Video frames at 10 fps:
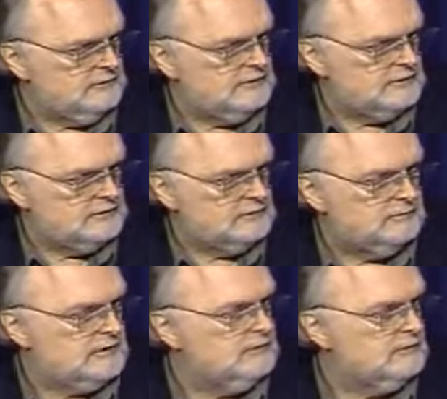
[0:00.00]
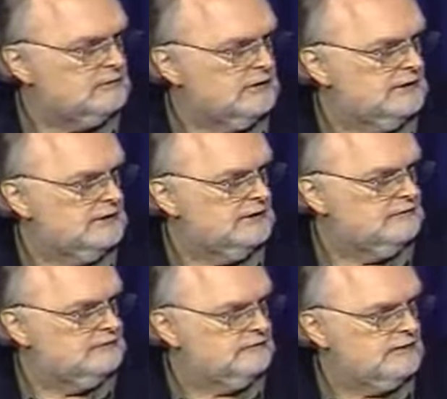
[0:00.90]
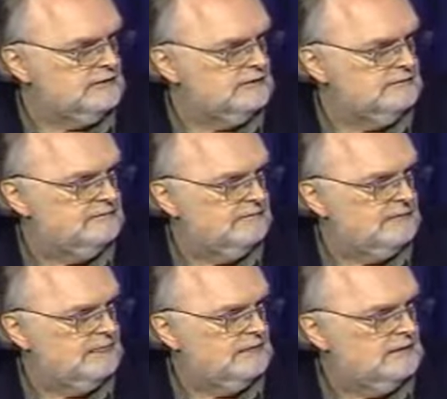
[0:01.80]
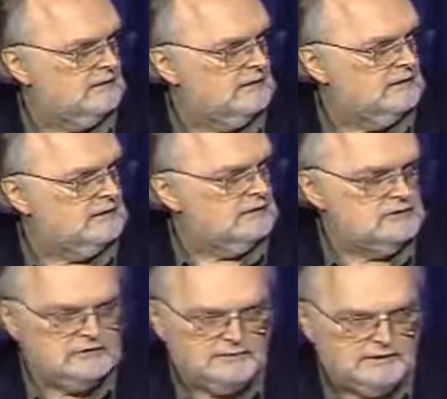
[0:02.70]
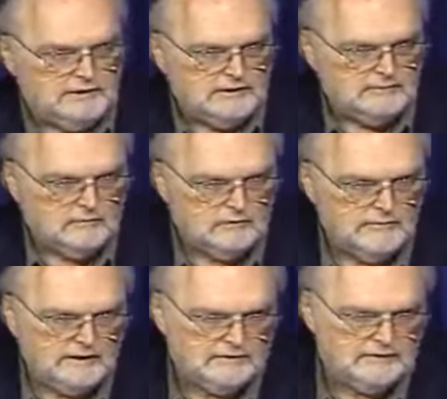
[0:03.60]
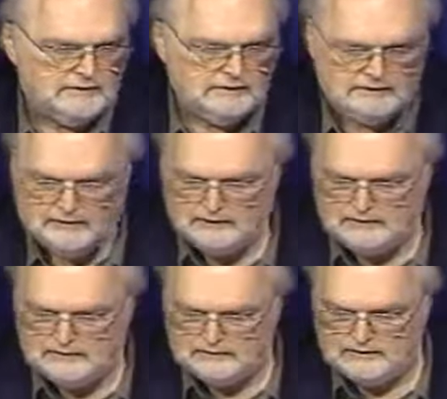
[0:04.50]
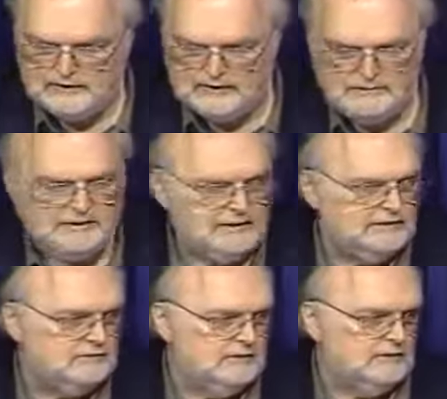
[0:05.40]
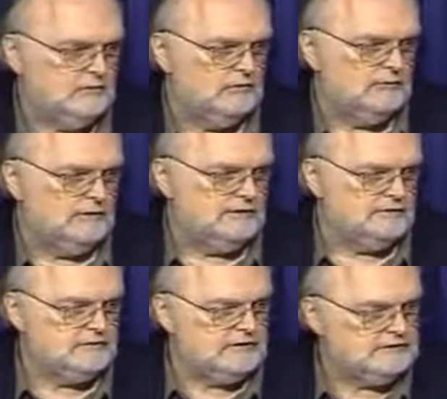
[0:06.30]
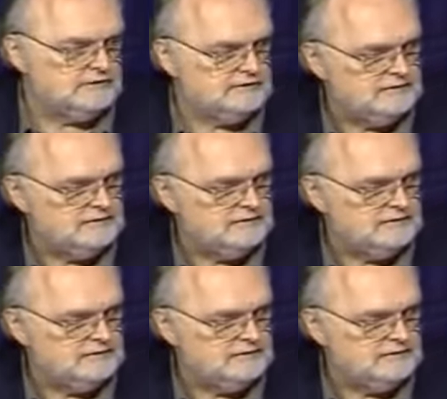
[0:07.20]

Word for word: because other people are laid off or mm-hmm. fired. Mm-hmm. Can you speak any more about the, the economy and, sure. and workplace stress?